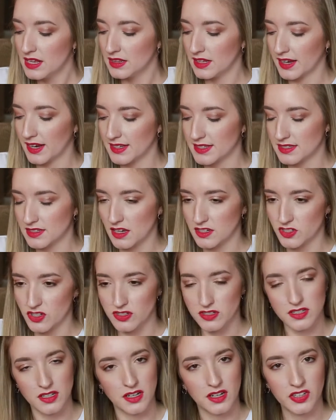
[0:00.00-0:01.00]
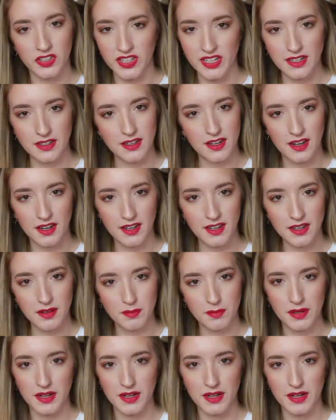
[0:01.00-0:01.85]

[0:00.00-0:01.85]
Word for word: Like it's not just a clean cut,